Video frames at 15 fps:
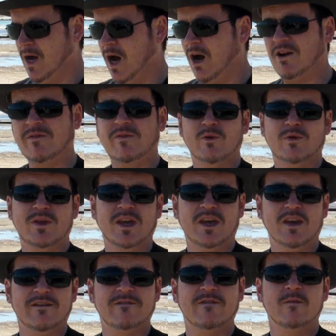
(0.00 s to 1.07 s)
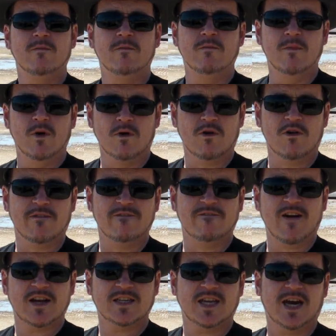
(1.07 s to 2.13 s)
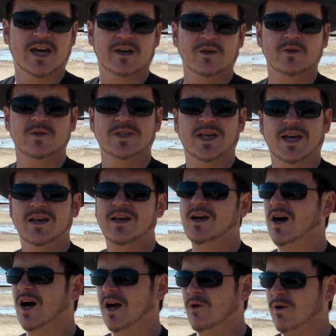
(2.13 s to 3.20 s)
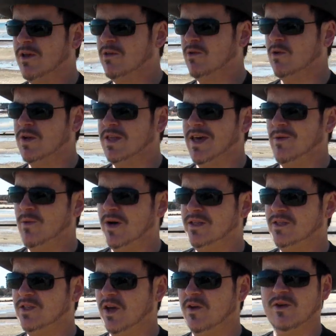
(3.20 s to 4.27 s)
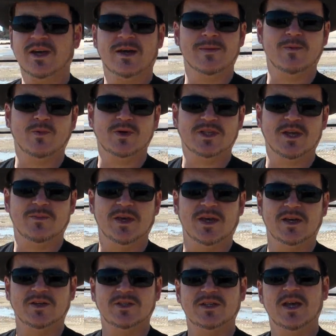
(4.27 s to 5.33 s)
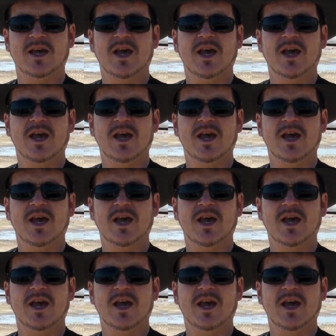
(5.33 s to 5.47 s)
Oh, and if you're thinking of moron, fucktard, loser, I already thought of that one, so come up with something else.